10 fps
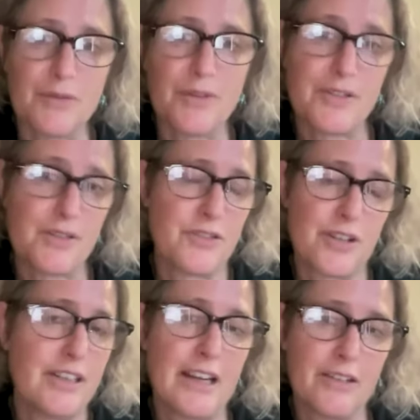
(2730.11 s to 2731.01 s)
research
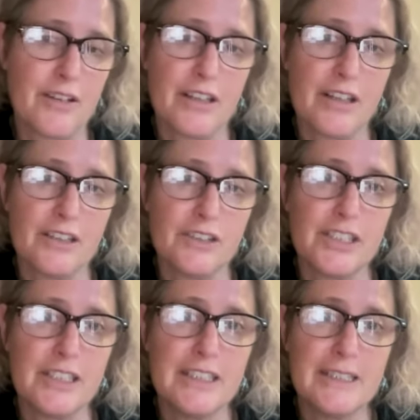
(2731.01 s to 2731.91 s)
on
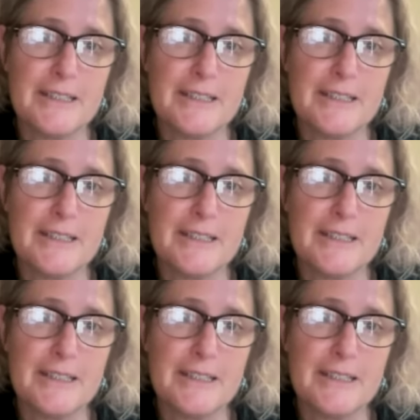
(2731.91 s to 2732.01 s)
agroecology.